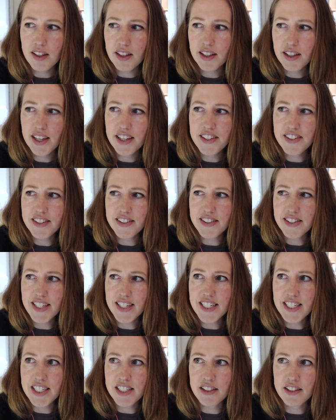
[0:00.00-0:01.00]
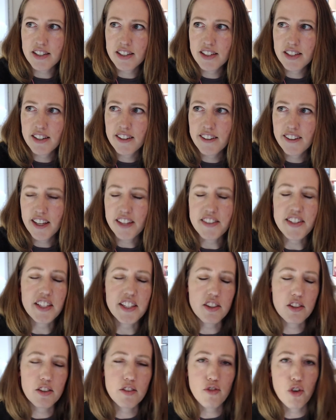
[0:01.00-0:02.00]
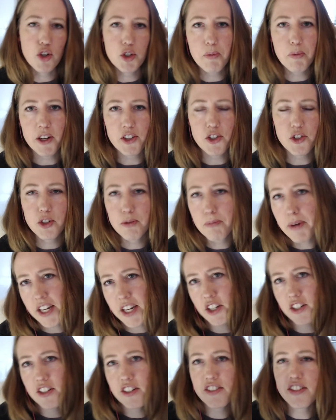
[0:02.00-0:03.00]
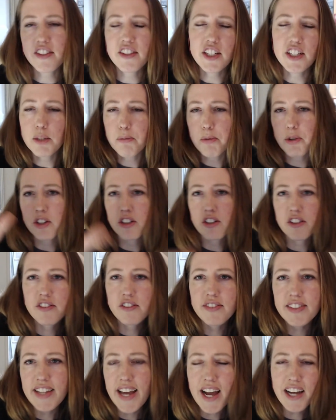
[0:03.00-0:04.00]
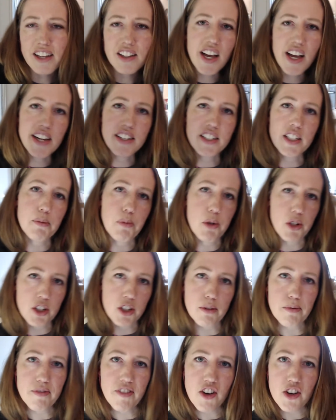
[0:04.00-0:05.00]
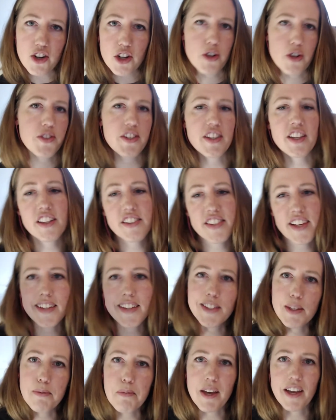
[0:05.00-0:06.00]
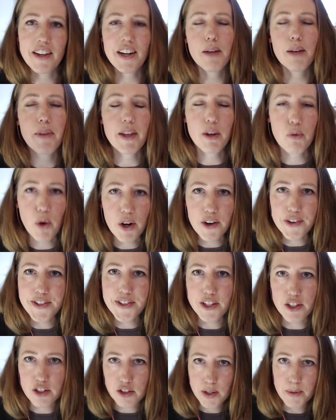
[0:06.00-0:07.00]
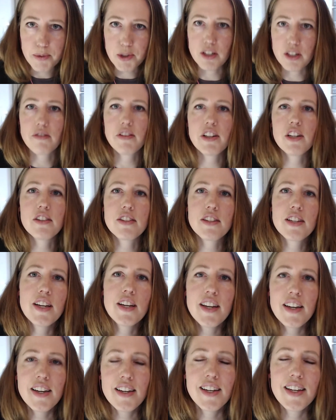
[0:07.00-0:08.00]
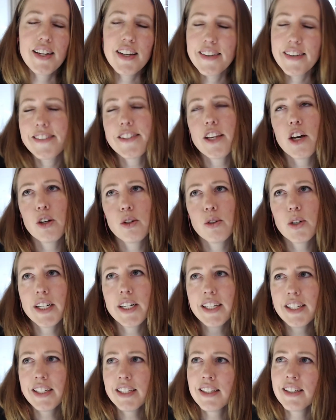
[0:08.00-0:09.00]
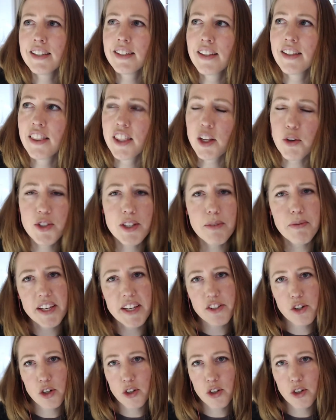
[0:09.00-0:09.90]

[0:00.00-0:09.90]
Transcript: isn't in. It's like the first page is your makers, and then you put in your tagline, and you put in your photos, and then it's like submit. And I'm like, where is the description field? So there were some things that were